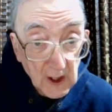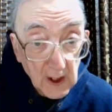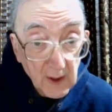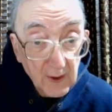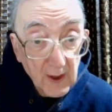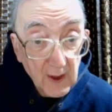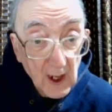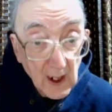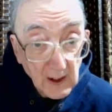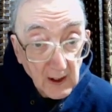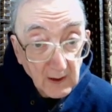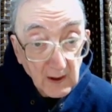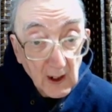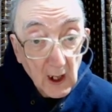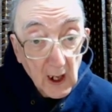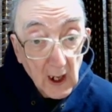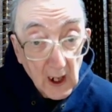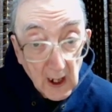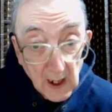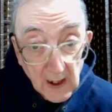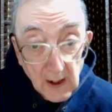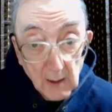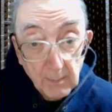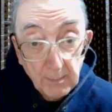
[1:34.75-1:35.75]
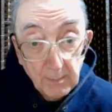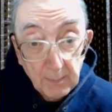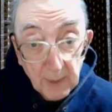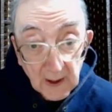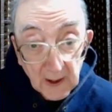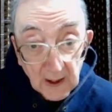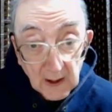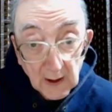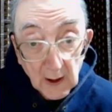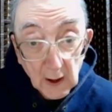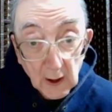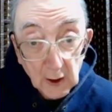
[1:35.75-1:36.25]
that I am
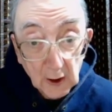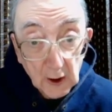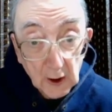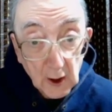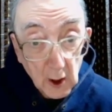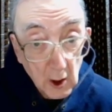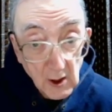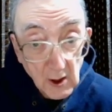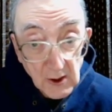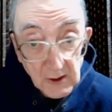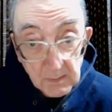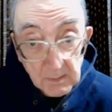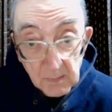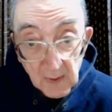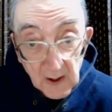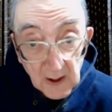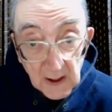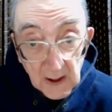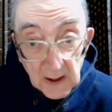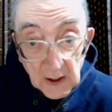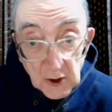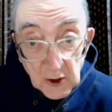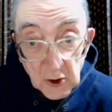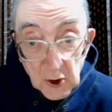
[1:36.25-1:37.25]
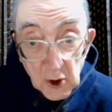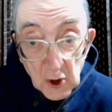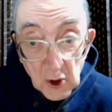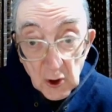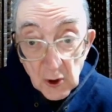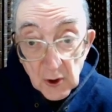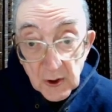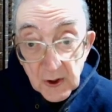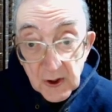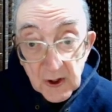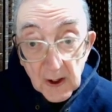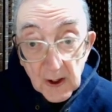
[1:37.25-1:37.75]
being accused by these
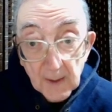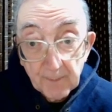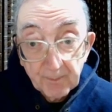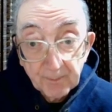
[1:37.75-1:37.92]
Jews.